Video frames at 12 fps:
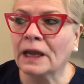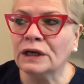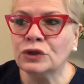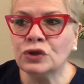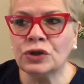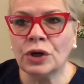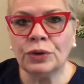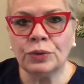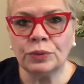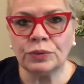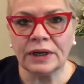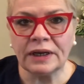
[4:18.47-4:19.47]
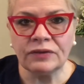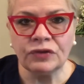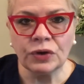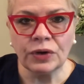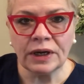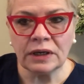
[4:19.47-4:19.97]
So if
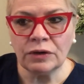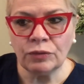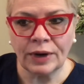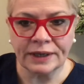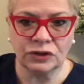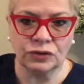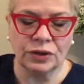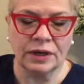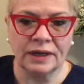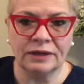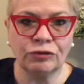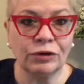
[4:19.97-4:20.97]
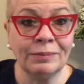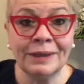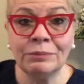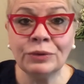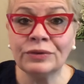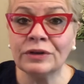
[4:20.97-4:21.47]
you're in a restaurant,
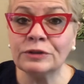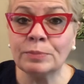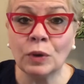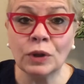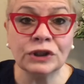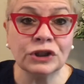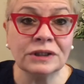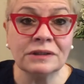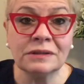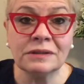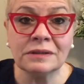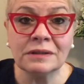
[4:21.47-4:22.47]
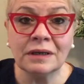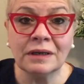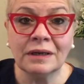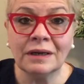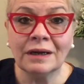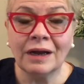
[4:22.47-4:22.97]
remember those portions.
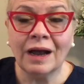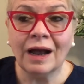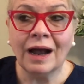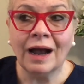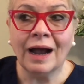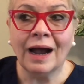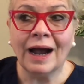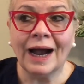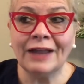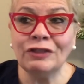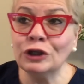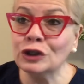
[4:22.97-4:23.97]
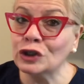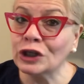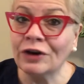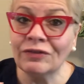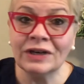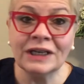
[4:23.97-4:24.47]
They're
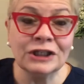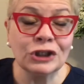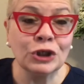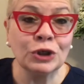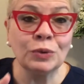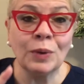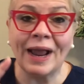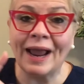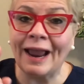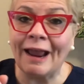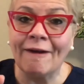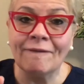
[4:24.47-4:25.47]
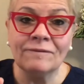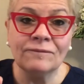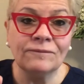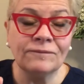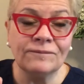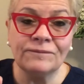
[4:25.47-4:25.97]
serving it to a
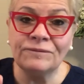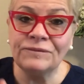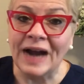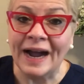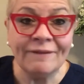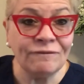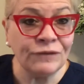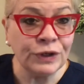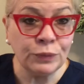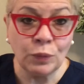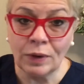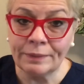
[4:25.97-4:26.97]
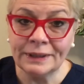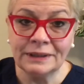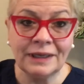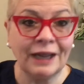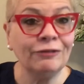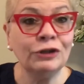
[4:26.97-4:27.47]
5-foot woman
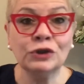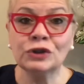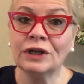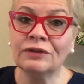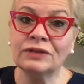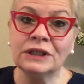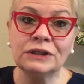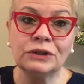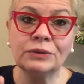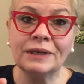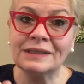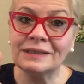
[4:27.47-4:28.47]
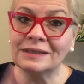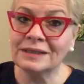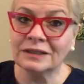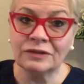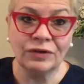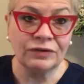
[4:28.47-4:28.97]
and they're serving it to a
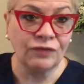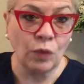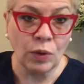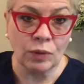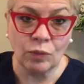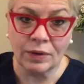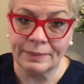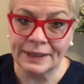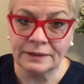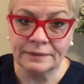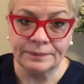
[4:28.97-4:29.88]
6'4" woman.